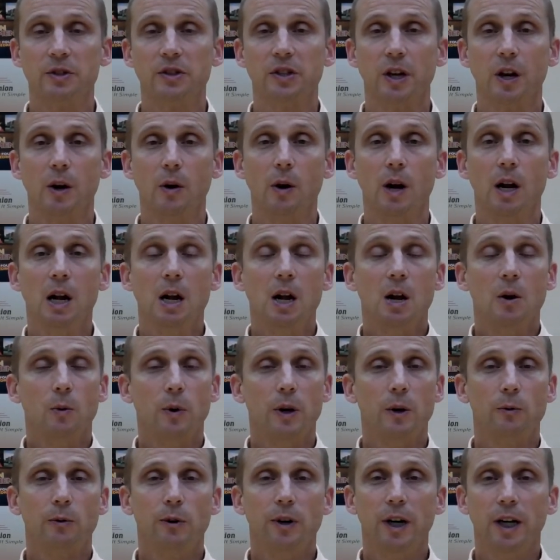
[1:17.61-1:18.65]
So
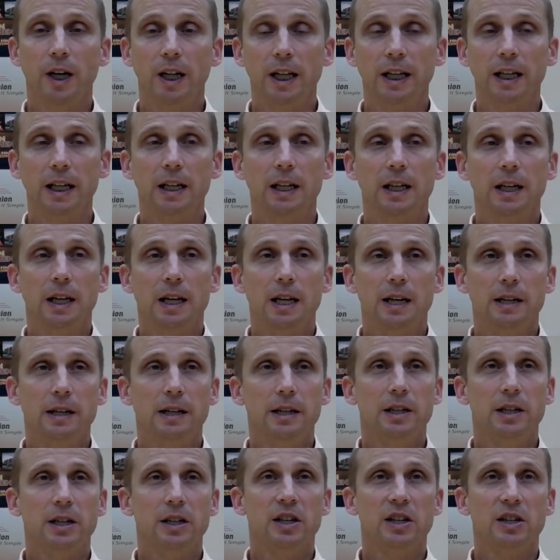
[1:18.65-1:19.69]
we really
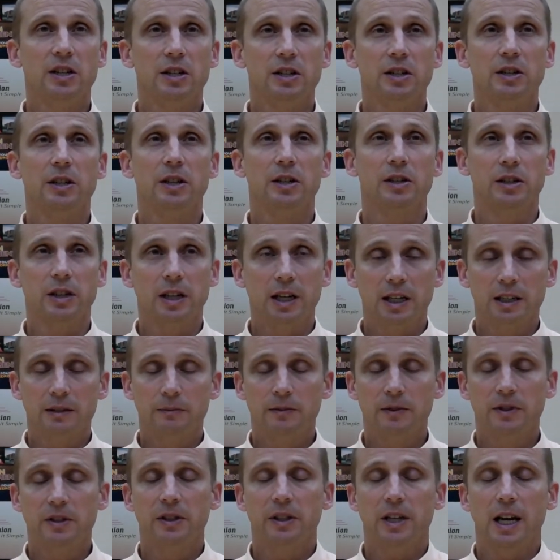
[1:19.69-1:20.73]
need to just, just
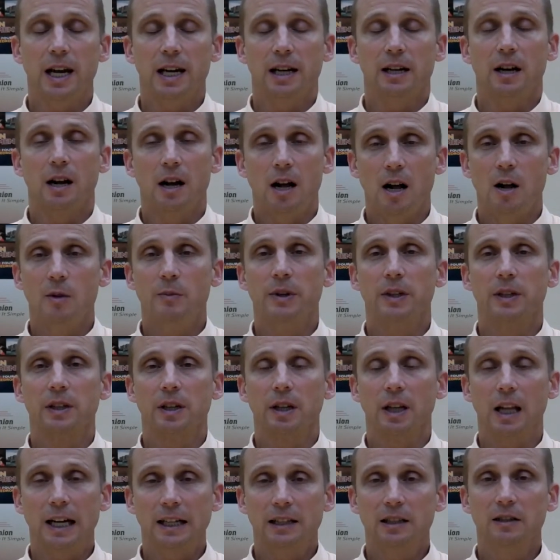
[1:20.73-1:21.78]
stay calm and
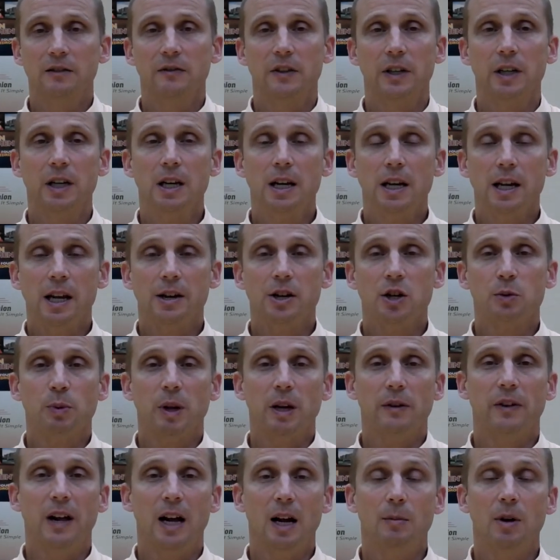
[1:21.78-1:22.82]
collected and, and just
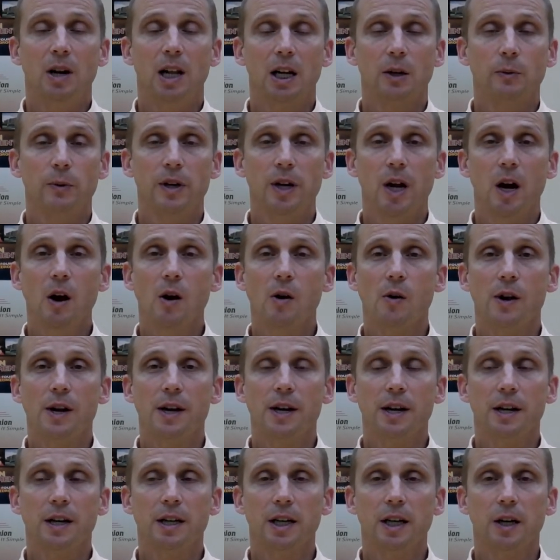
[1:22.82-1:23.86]
play volleyball like we know. And,
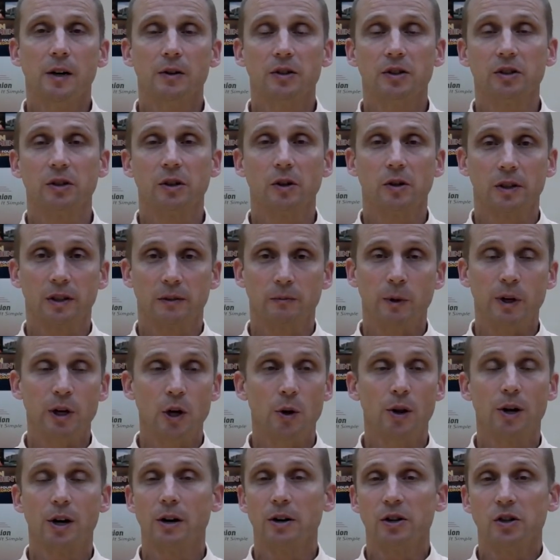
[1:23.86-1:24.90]
you know, we
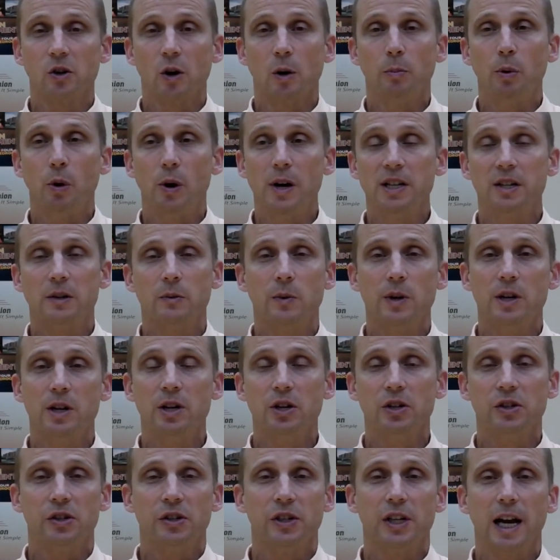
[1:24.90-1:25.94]
know they're going to score points, and we
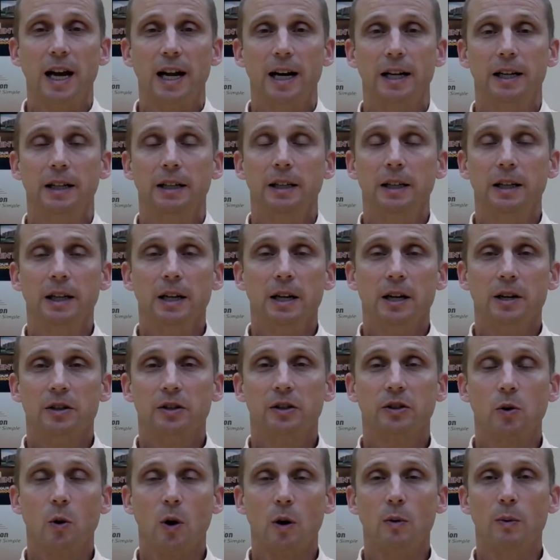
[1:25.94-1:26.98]
just got to
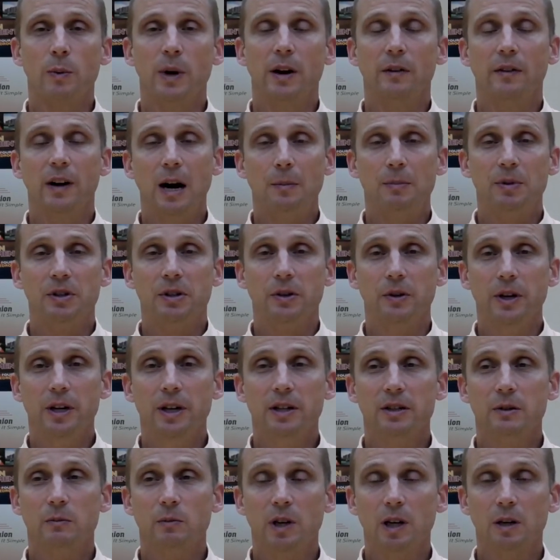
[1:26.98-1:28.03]
score when we have
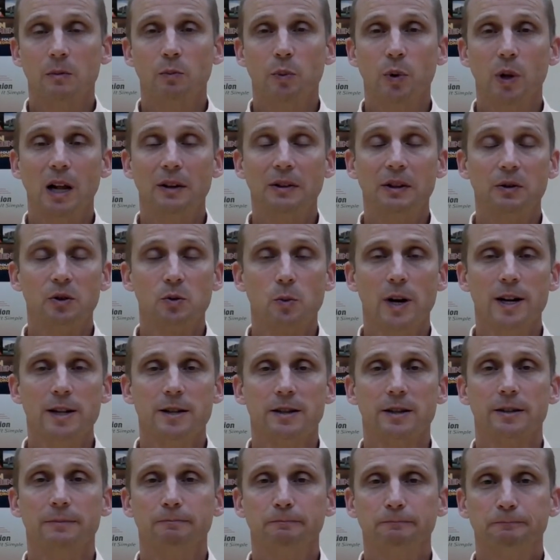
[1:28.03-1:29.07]
opportunities and we can pull out those
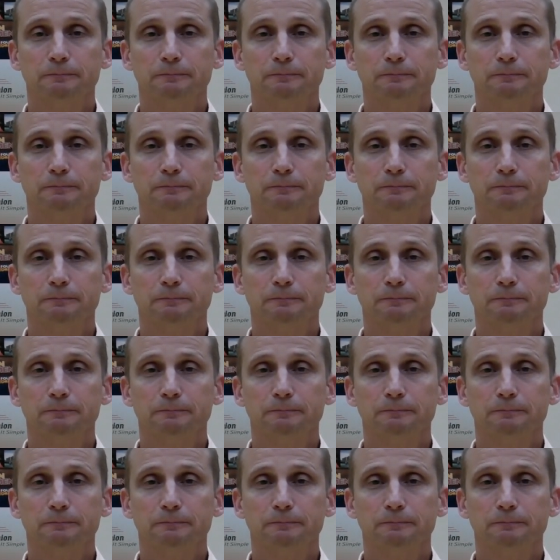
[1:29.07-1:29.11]
wins.